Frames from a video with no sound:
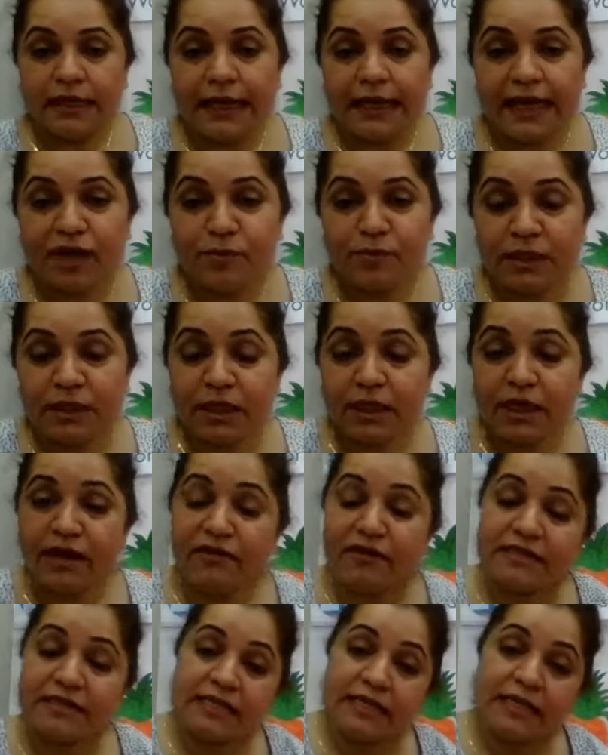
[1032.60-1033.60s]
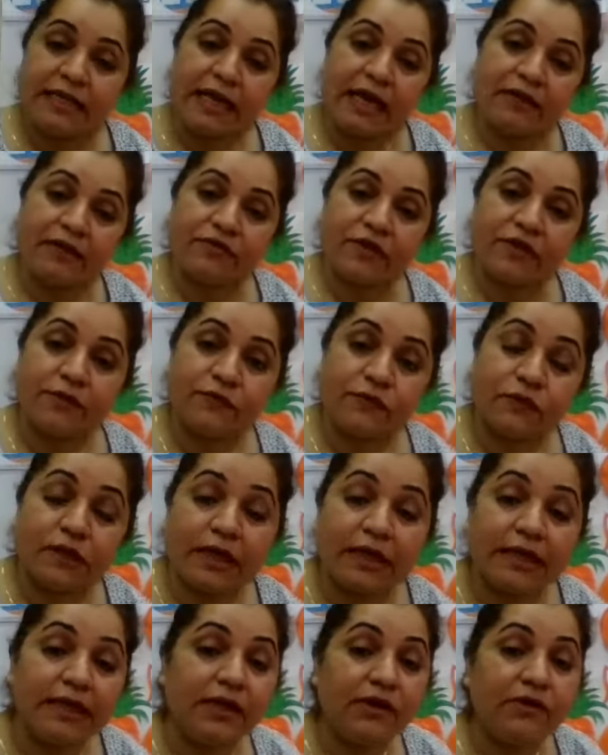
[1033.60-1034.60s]
How many carrots are left after
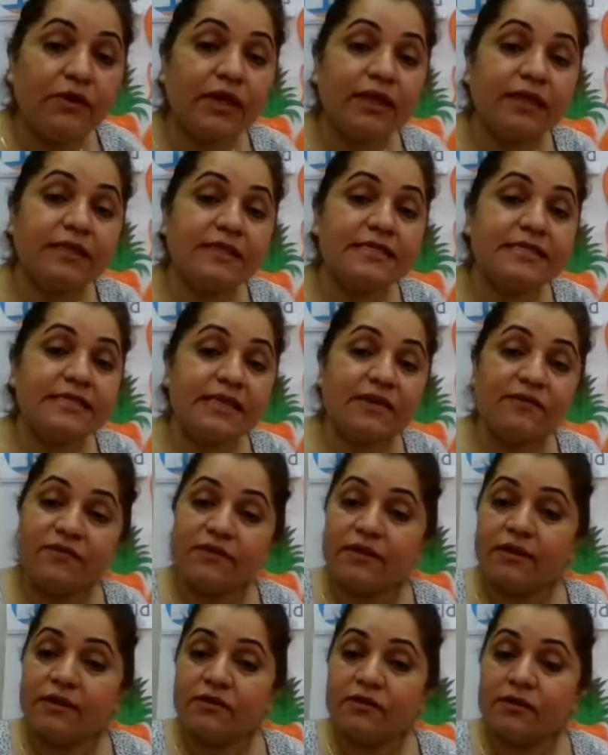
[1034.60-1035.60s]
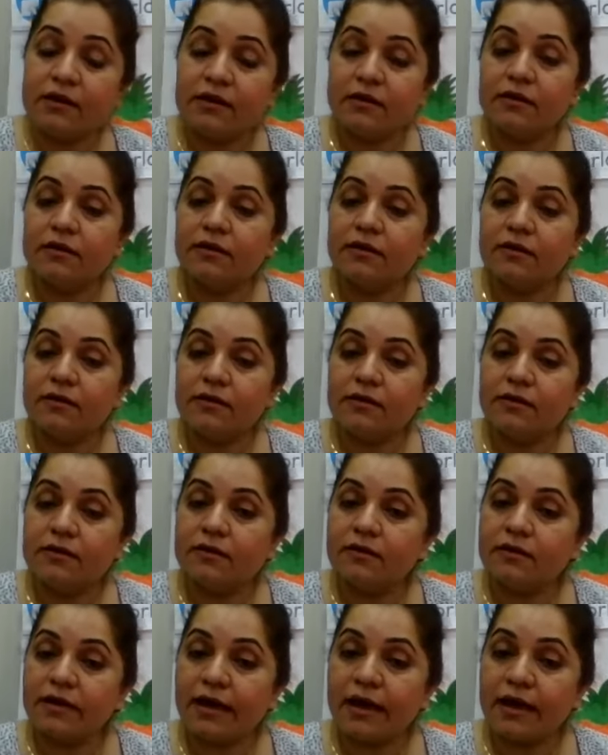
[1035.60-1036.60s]
coloring the seven
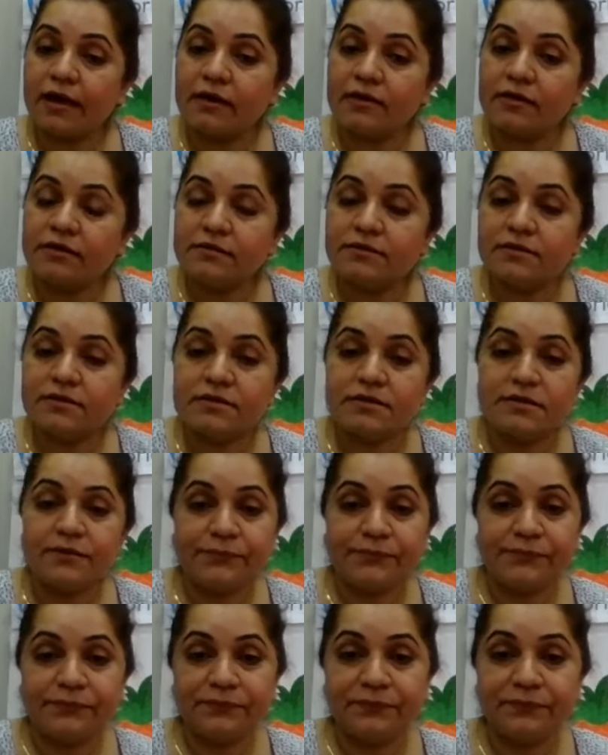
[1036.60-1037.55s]
carrots?